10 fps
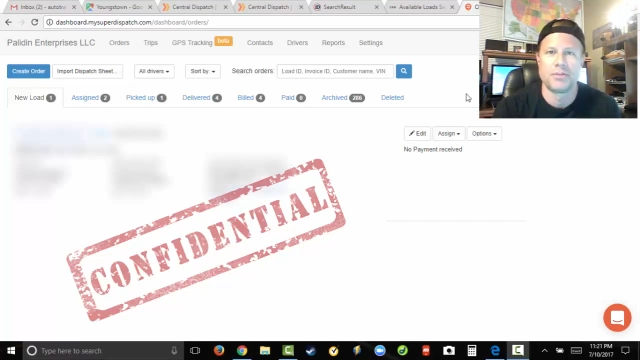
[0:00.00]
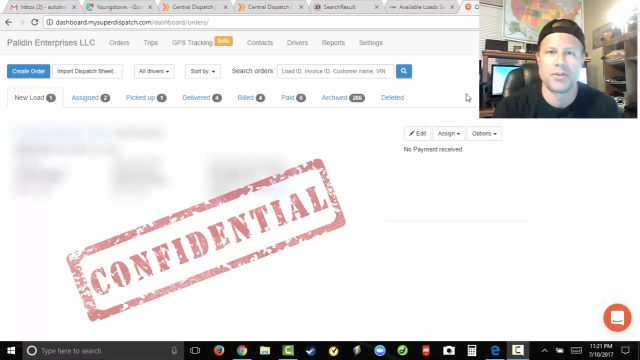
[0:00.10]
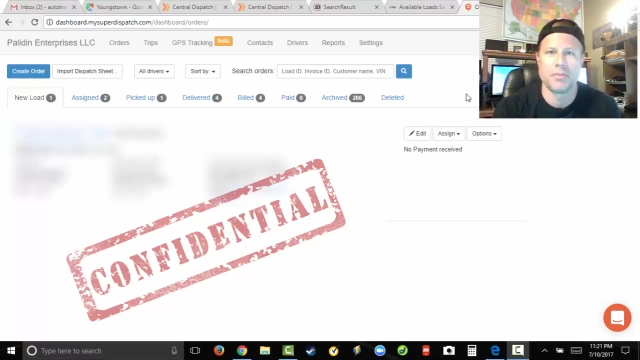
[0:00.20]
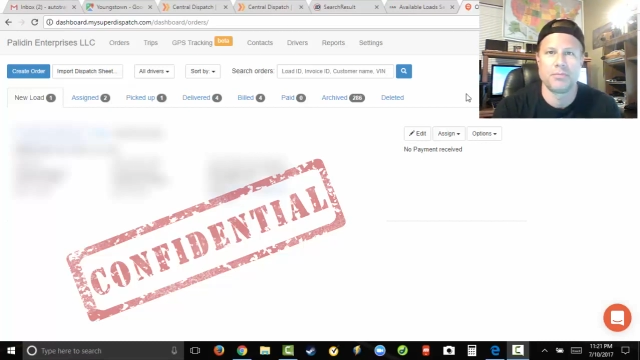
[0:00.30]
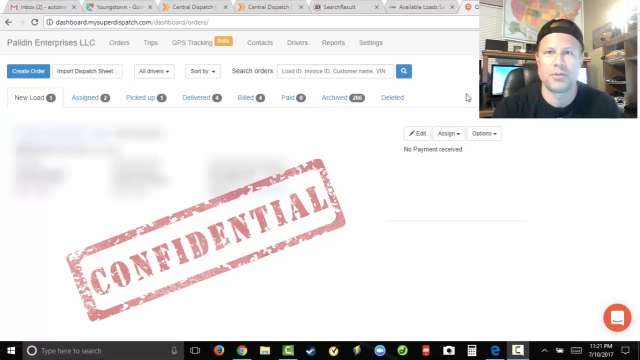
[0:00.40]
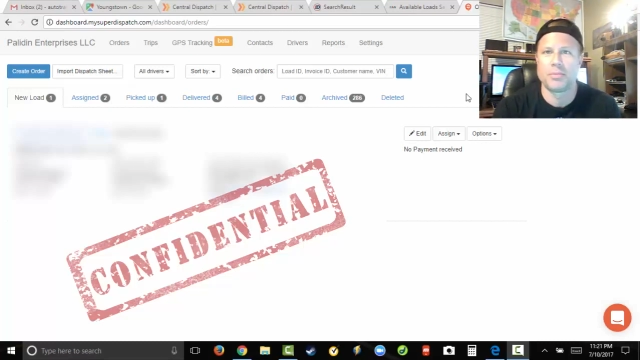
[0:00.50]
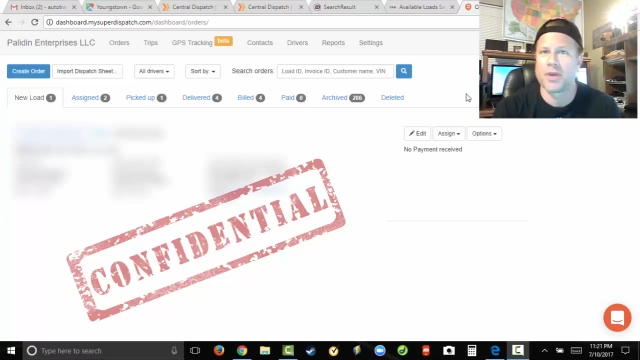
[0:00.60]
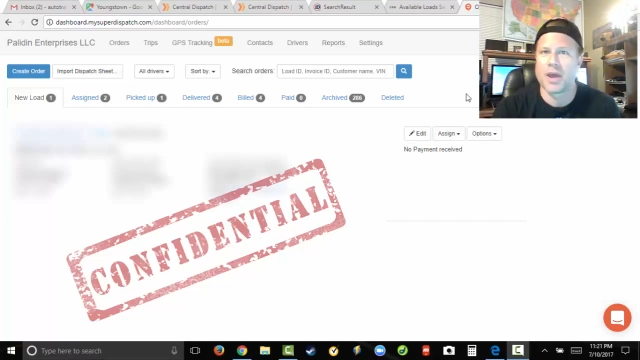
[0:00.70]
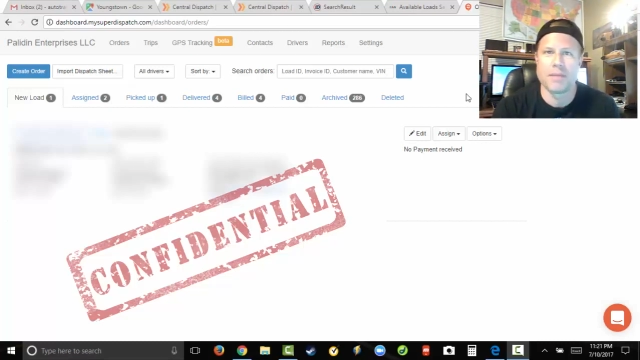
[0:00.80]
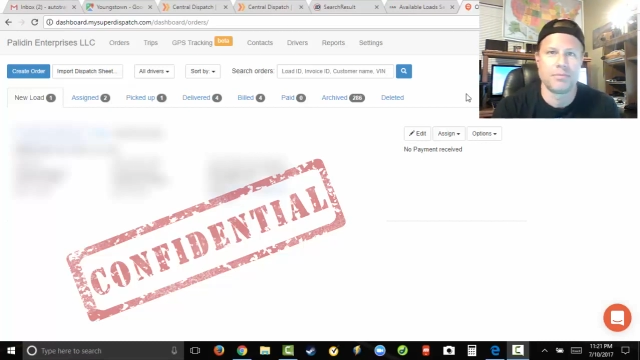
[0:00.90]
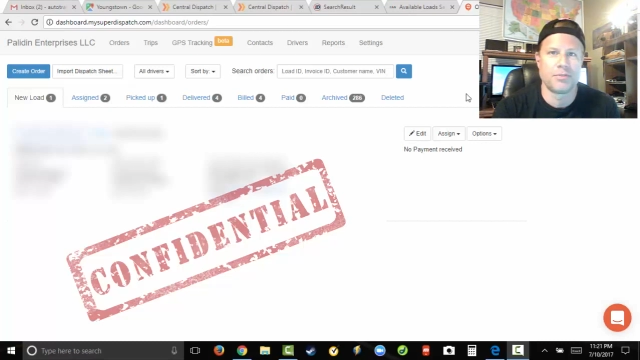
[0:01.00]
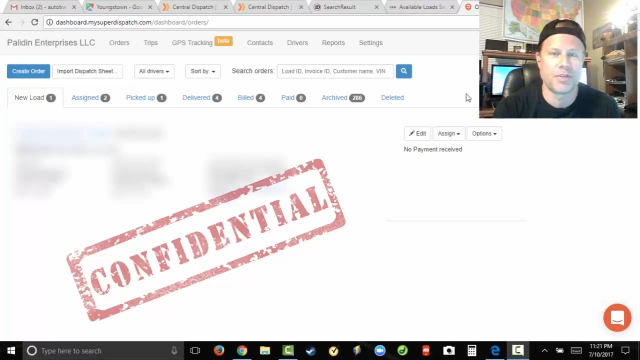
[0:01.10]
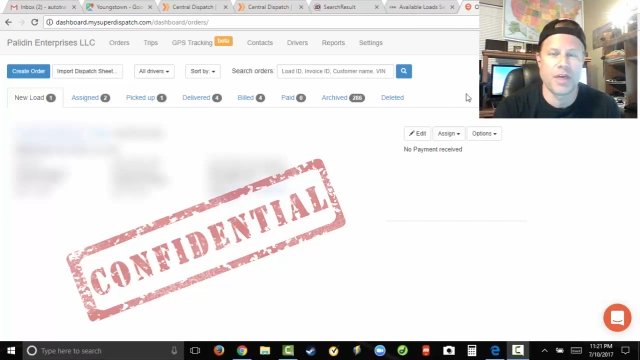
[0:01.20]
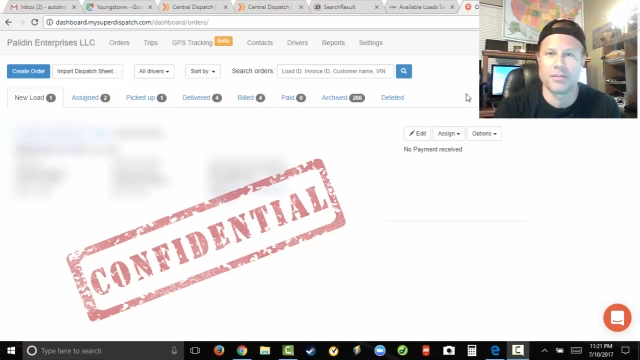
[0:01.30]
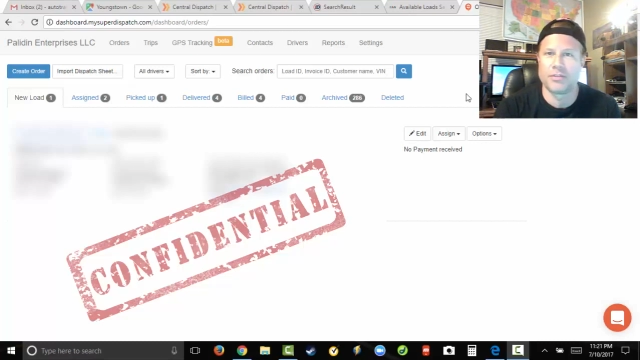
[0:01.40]
but
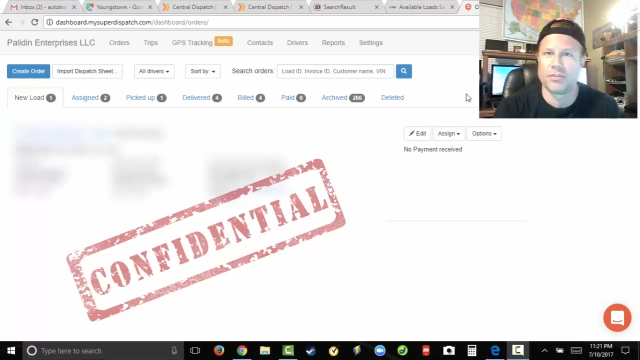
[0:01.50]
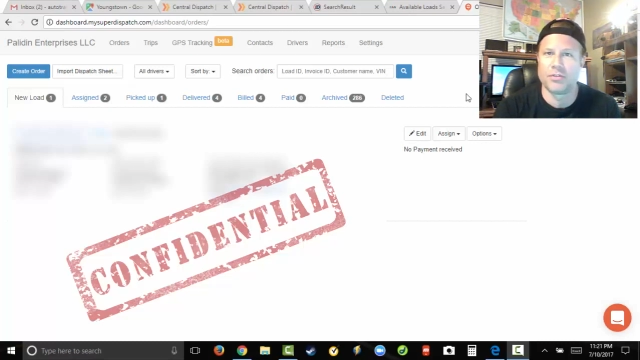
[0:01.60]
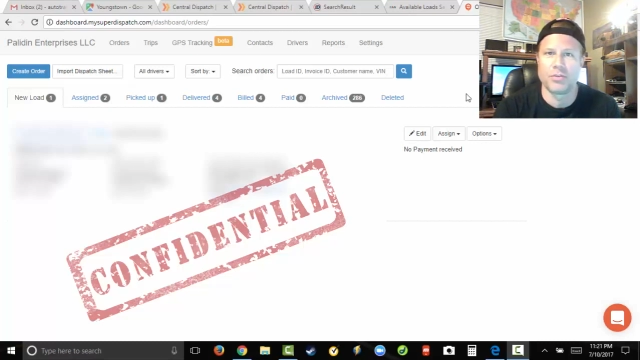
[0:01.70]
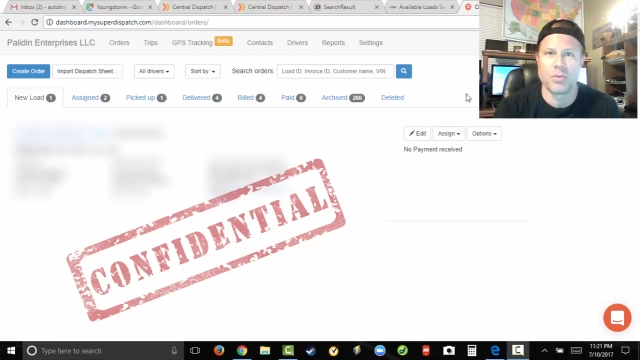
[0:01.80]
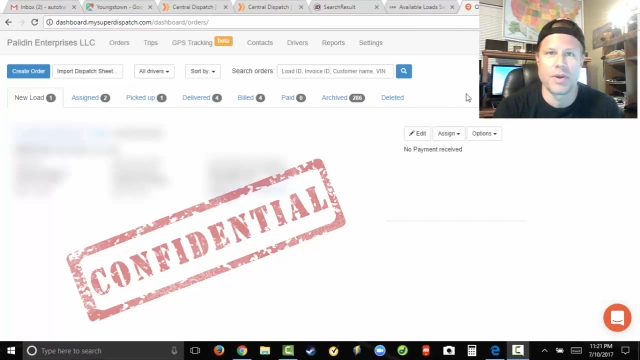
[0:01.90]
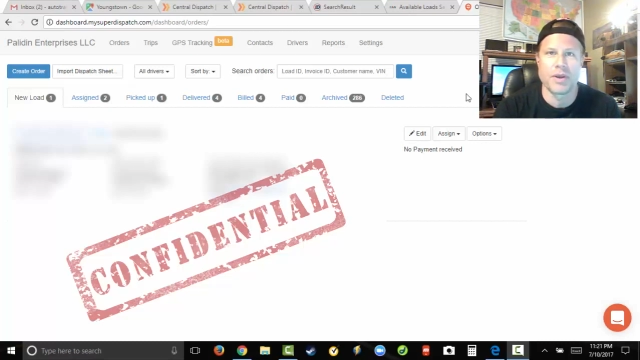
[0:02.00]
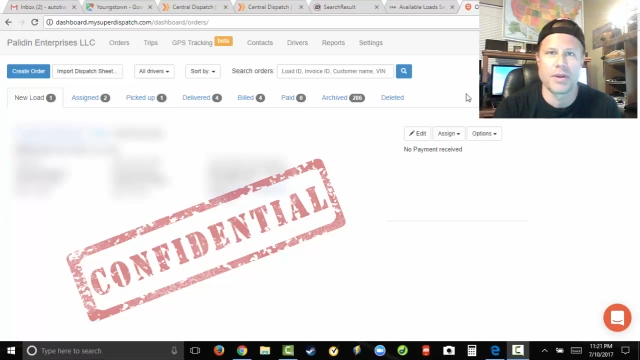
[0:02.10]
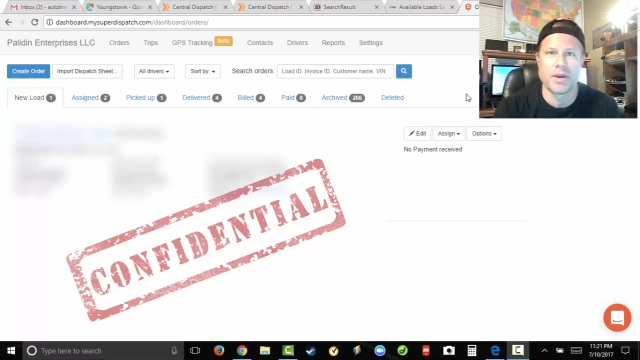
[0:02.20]
sometimes that's just the way